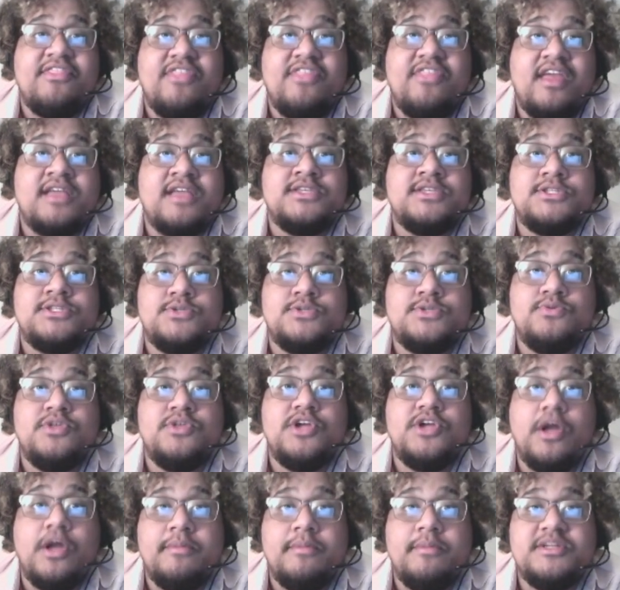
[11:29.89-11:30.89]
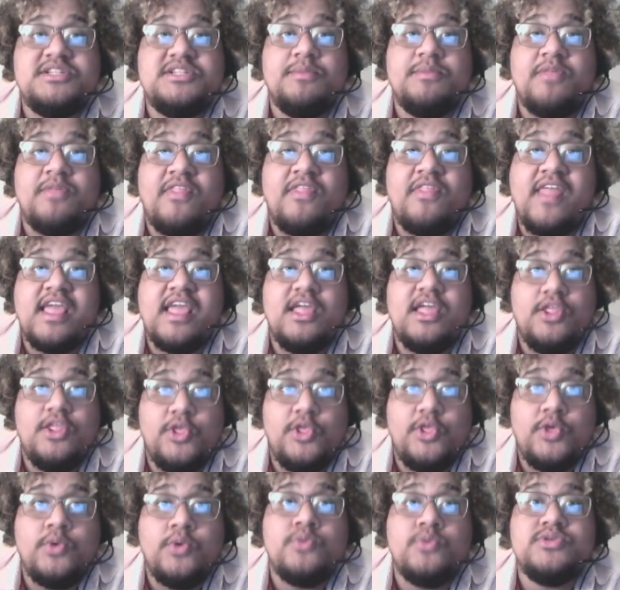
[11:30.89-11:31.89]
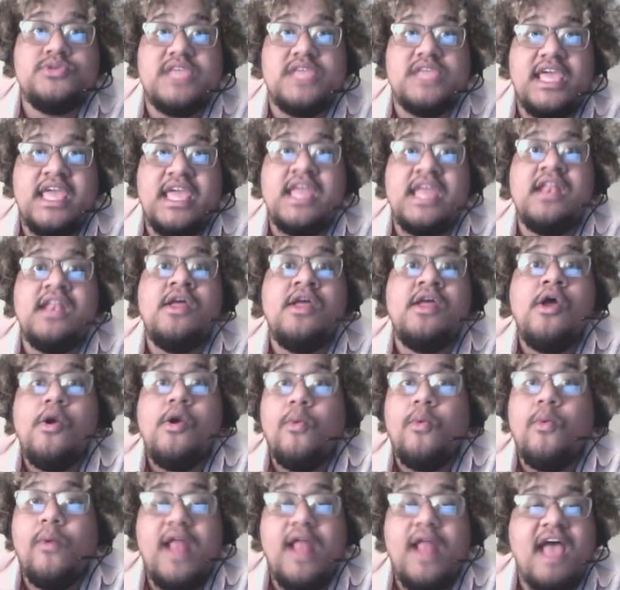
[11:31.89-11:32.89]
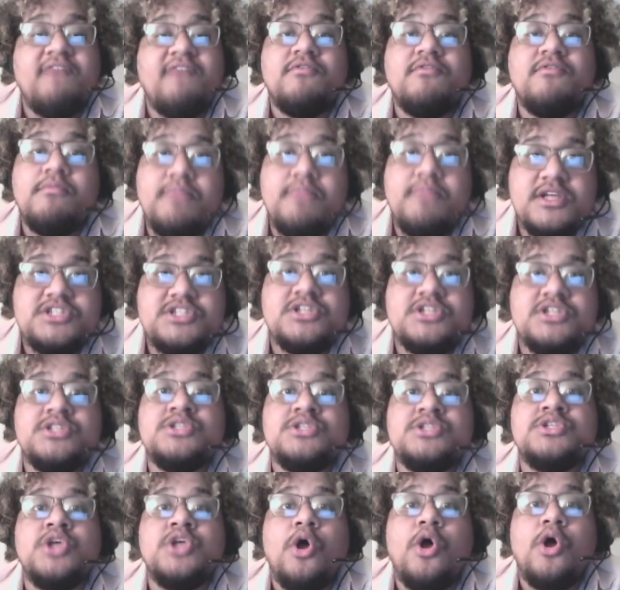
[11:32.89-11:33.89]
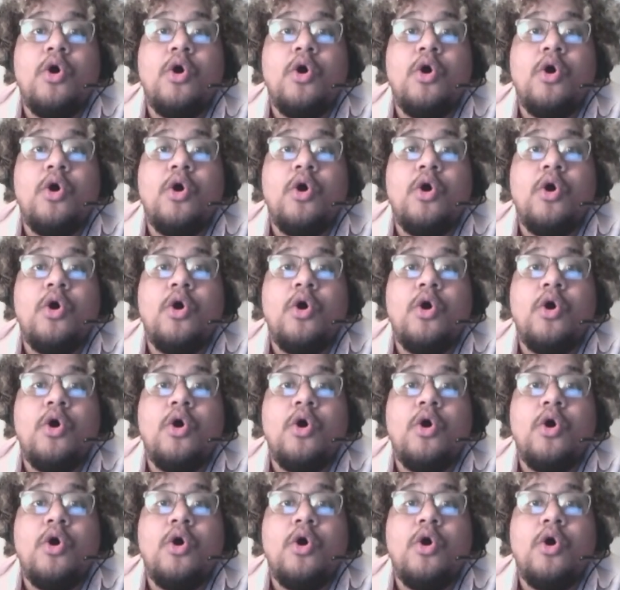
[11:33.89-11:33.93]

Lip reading: things to the gummy ship that they can use in whatever missions